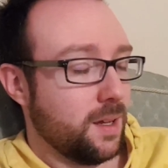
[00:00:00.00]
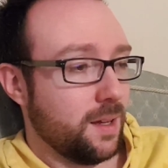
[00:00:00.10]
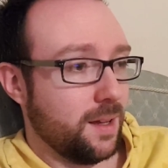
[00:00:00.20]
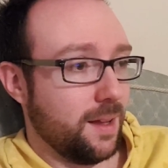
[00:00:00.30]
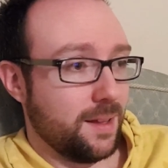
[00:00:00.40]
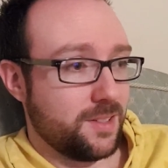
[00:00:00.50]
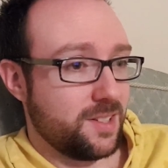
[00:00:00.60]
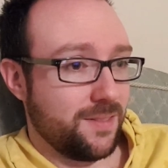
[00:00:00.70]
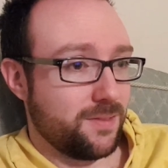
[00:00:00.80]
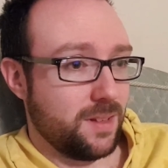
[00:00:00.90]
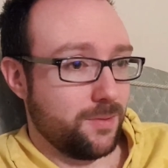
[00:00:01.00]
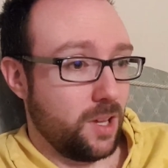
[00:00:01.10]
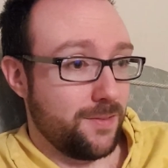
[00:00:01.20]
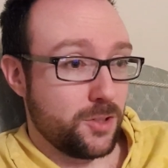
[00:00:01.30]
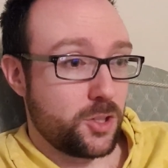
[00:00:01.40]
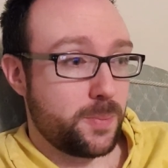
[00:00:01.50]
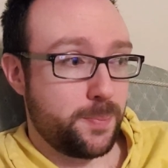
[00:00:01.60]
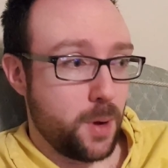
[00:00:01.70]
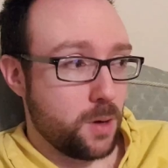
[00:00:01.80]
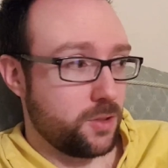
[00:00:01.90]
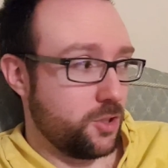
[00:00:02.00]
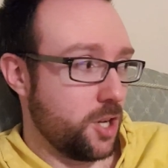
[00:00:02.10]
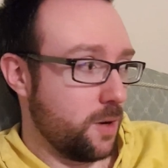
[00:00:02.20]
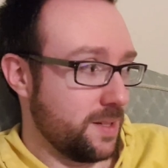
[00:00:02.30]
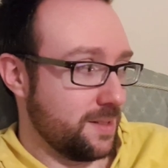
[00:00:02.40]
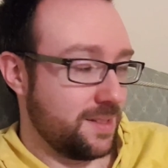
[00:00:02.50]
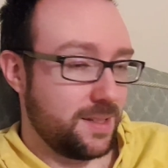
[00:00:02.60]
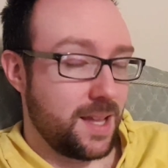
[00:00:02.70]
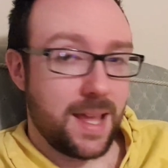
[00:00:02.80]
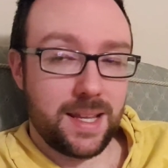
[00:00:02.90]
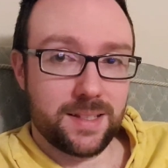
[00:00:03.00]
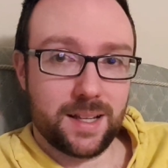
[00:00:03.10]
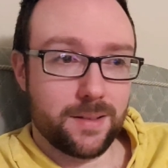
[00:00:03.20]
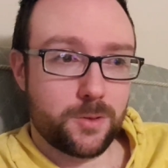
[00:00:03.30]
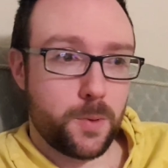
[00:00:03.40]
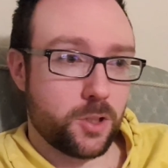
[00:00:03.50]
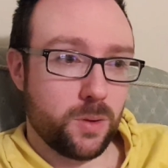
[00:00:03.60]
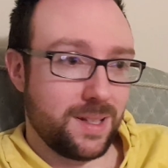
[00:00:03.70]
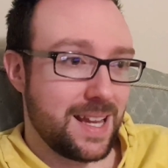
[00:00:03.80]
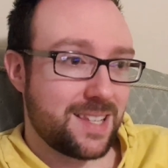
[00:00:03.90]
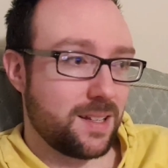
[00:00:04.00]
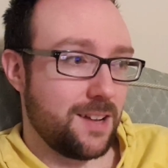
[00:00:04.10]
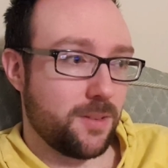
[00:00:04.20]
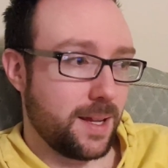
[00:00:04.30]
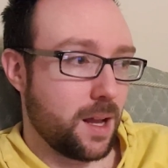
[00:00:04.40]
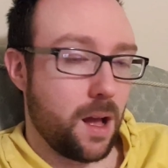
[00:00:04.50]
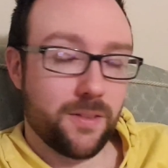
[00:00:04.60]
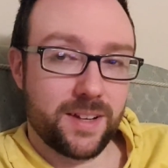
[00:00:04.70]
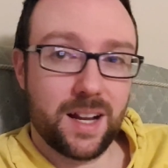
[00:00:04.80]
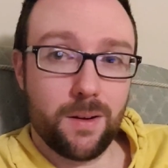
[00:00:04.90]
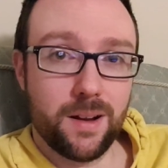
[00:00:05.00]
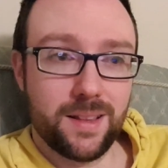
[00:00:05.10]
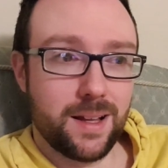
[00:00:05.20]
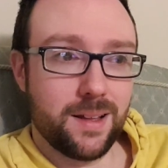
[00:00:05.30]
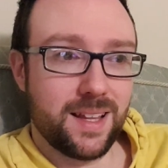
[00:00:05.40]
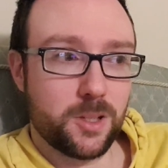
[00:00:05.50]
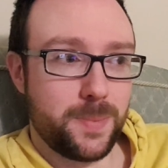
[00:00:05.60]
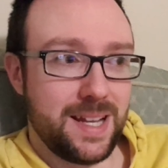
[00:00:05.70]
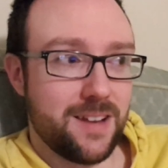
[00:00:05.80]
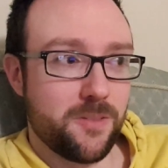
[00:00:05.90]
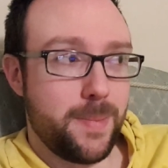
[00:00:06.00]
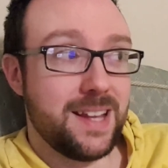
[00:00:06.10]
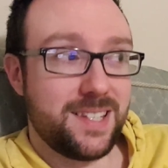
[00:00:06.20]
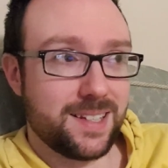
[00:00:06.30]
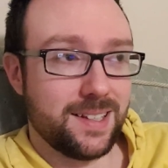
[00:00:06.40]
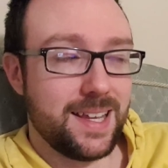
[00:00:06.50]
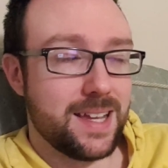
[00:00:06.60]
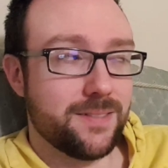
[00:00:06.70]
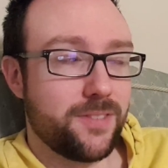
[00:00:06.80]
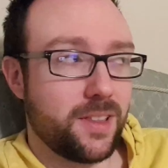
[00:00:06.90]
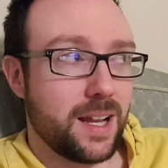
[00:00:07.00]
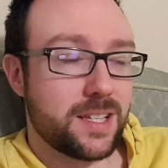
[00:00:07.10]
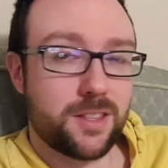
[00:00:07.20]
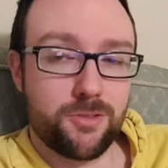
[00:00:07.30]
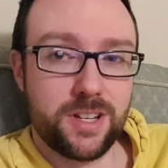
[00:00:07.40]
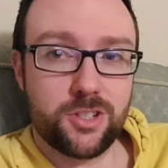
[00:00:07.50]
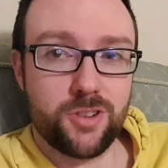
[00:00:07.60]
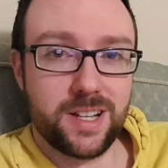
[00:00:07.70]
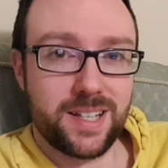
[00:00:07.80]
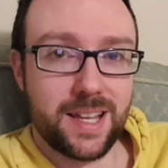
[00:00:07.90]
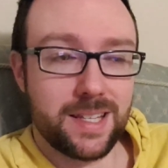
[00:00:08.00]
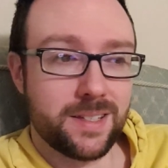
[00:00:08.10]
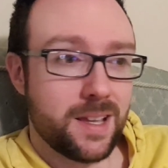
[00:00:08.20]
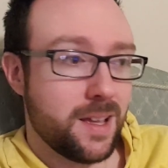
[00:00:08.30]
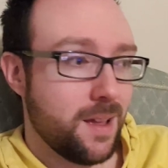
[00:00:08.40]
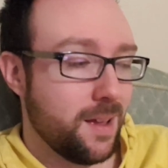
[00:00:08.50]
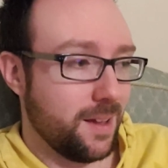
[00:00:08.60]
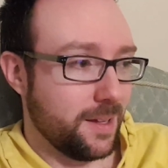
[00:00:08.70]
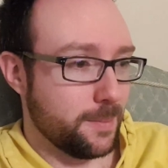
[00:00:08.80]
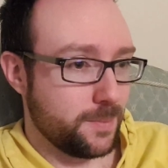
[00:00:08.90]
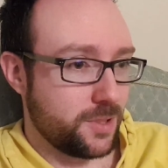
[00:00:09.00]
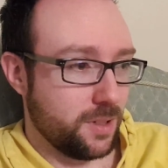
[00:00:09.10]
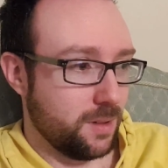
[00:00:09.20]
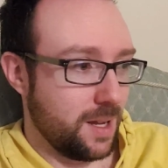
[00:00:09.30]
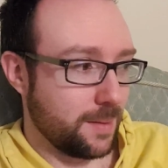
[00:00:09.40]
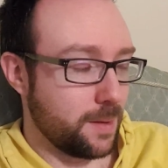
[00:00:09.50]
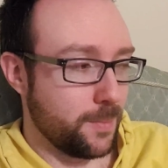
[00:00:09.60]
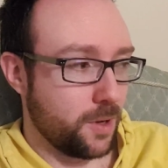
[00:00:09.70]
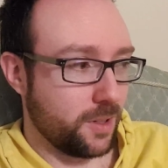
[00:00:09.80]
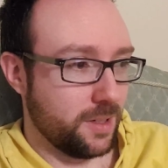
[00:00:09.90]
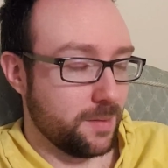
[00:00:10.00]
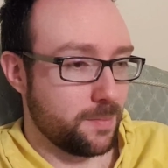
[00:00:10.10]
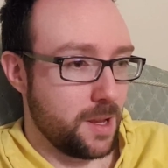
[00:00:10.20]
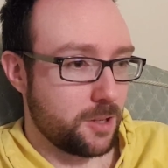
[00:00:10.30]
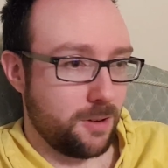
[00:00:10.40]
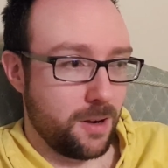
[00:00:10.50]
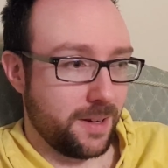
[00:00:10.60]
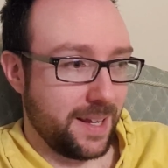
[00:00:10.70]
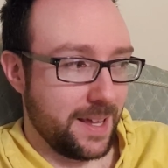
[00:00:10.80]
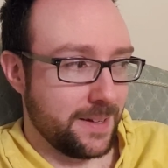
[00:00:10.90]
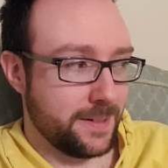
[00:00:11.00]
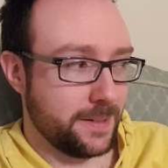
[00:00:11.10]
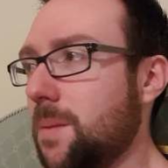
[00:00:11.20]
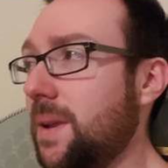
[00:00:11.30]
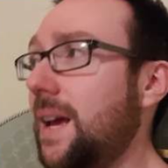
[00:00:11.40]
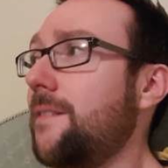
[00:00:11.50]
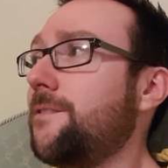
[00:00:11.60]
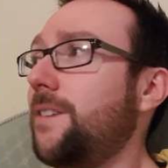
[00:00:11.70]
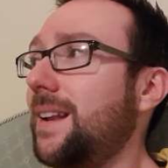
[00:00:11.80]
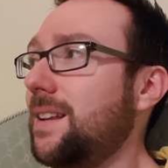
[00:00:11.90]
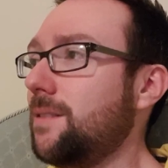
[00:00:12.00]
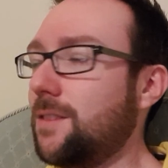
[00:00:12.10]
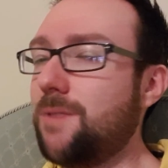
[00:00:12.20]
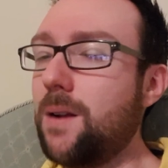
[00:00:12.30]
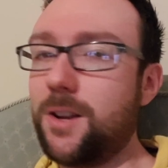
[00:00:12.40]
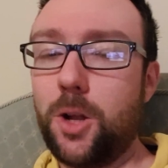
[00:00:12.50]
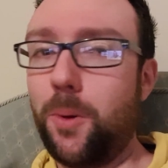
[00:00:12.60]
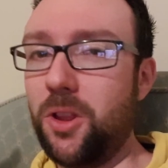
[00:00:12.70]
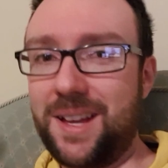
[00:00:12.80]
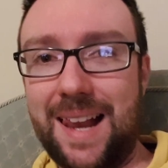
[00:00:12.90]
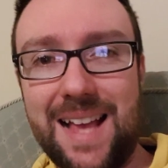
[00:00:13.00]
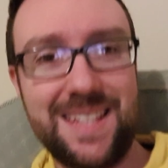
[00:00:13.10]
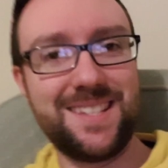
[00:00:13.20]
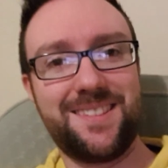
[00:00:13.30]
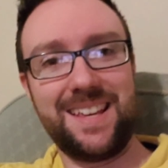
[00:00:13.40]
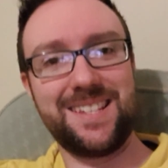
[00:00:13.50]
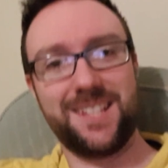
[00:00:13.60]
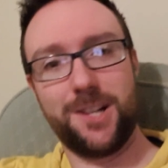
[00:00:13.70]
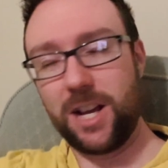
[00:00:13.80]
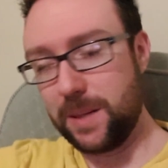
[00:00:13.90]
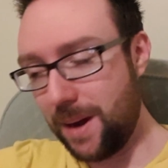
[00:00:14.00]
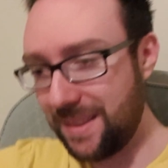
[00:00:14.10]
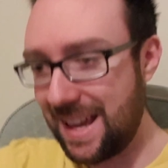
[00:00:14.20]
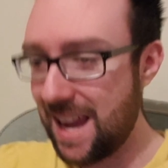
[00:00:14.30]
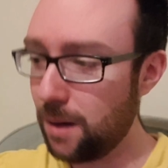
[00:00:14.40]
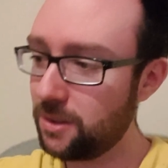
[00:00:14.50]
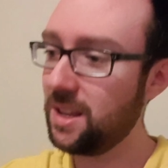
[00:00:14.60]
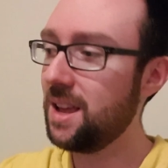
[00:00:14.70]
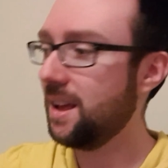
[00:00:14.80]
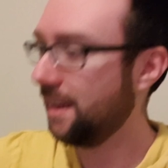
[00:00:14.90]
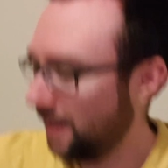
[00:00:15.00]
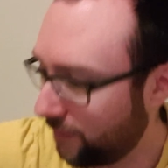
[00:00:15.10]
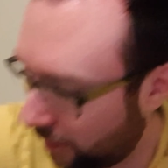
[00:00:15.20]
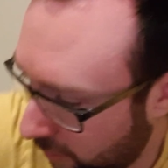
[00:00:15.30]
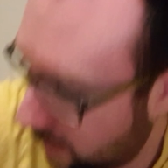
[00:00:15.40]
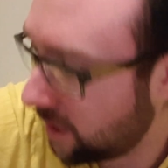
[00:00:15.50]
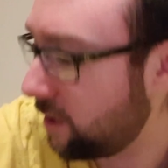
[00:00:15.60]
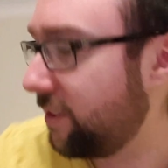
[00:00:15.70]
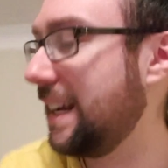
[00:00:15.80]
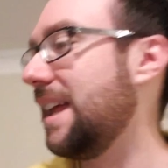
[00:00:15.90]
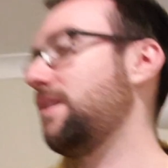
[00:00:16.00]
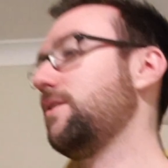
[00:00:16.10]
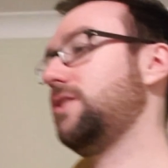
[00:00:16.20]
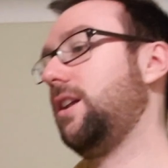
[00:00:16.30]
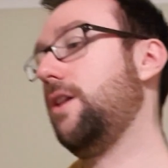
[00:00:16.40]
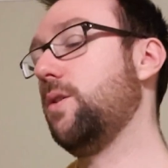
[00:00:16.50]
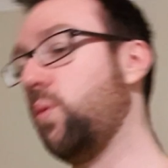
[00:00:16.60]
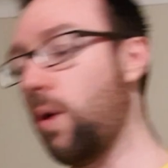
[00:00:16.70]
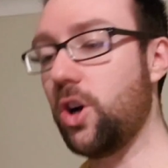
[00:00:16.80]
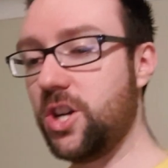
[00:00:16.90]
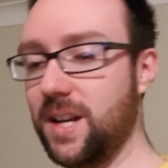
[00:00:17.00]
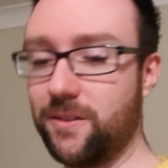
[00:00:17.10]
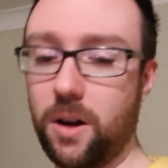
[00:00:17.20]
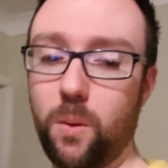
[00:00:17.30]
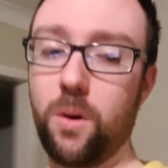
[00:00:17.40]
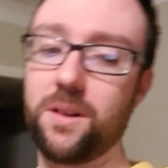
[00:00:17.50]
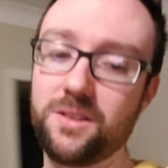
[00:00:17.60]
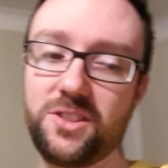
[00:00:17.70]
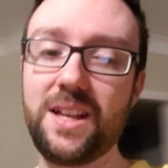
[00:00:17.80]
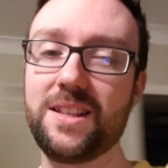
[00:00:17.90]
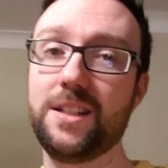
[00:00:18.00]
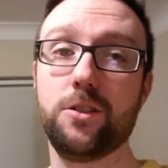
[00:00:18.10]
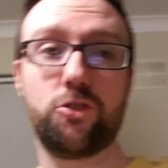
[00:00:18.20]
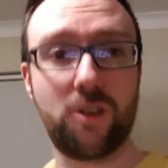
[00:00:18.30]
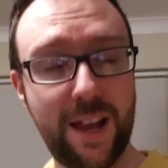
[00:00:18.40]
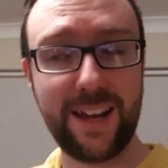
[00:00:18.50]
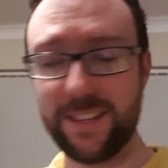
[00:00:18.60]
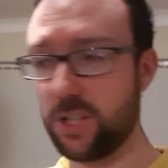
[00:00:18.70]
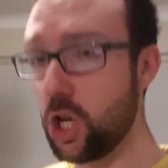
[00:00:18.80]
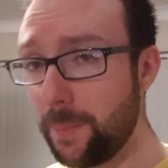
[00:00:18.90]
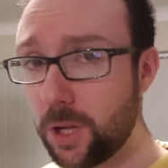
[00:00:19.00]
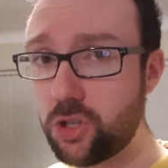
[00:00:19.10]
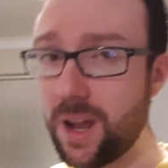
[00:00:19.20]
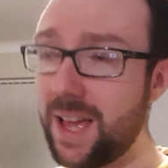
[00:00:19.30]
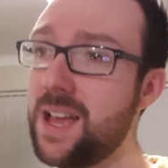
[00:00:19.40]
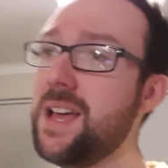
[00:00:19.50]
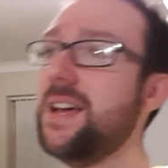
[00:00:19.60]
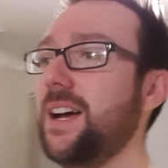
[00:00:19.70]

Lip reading: And since I've not even spoke to Jo in days, like I spoke to her yesterday for like half an hour and that's been basically it for the last 3 straight days. So I'm not going to mess around again. But I have finally like rounded up all the glasses and things that are knocking about in the house. And I've got all that stuff together. I've done a load of washing. I've got one set still drying in the tumble dryer.